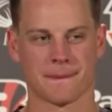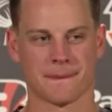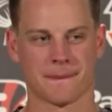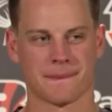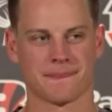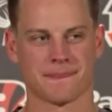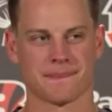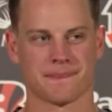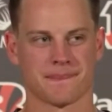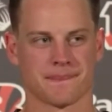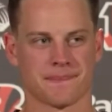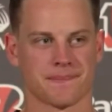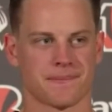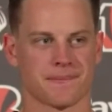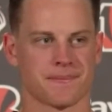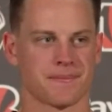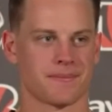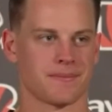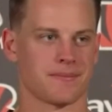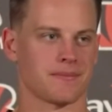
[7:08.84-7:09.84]
Have you ever
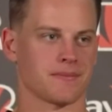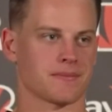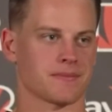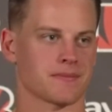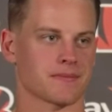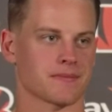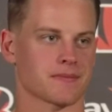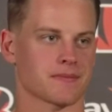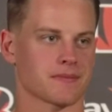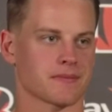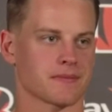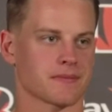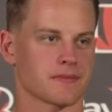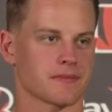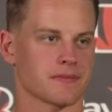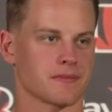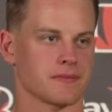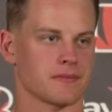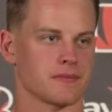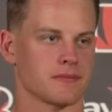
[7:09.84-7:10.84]
talked to Volson about your
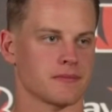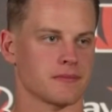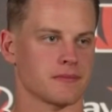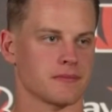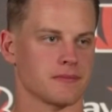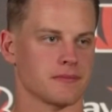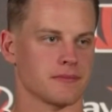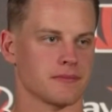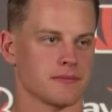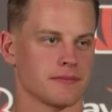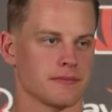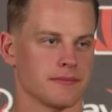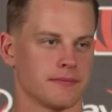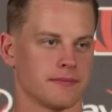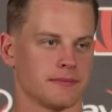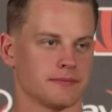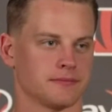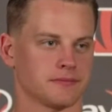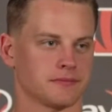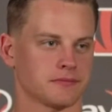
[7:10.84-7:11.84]
North,
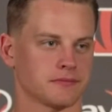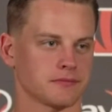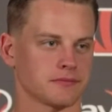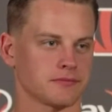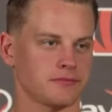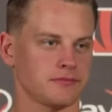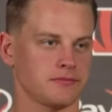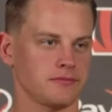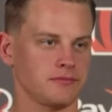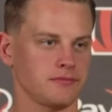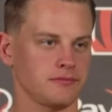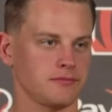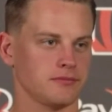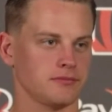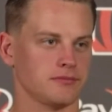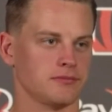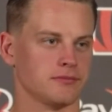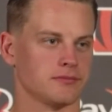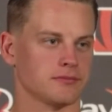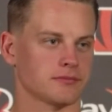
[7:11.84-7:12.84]
about your North Dakota
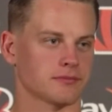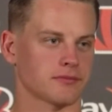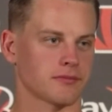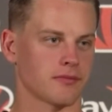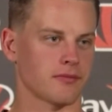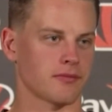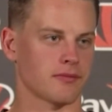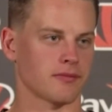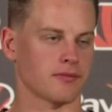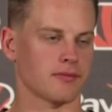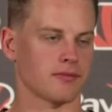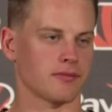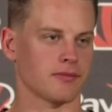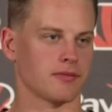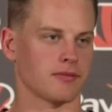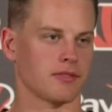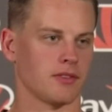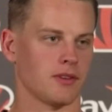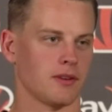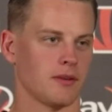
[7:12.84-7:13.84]
days? I know you were a little
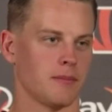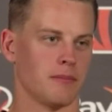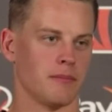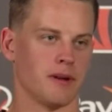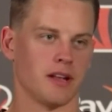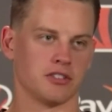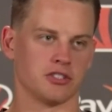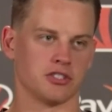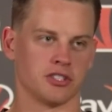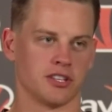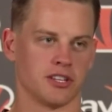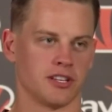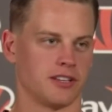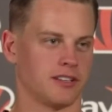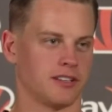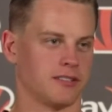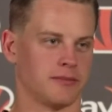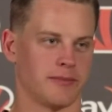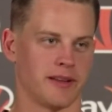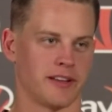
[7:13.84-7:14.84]
kid. mentioned it.
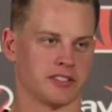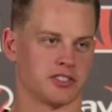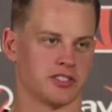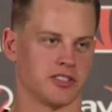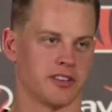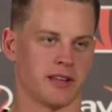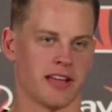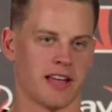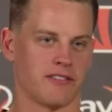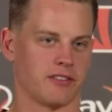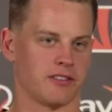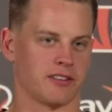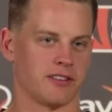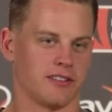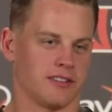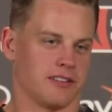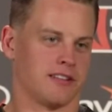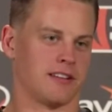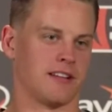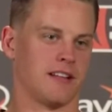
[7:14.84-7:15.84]
Mentioned it. Haven't.
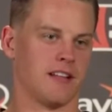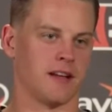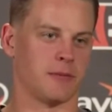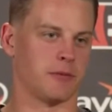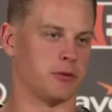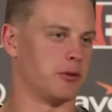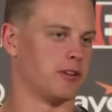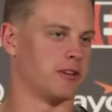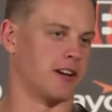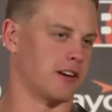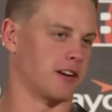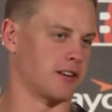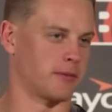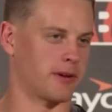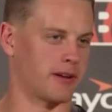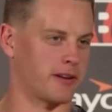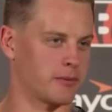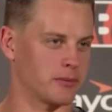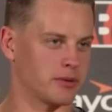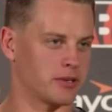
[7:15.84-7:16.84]
I mean, we talked
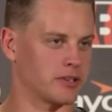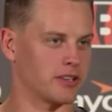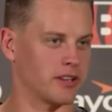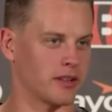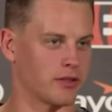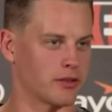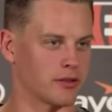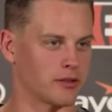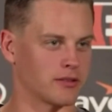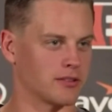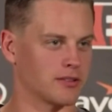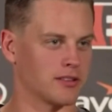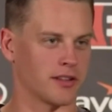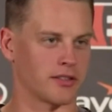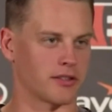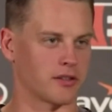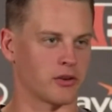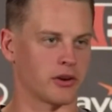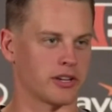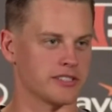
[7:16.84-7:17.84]
about it, but nothing.
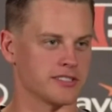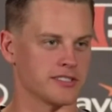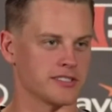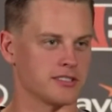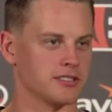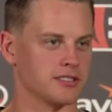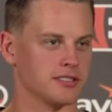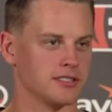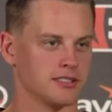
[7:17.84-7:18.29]
Nothing crazy.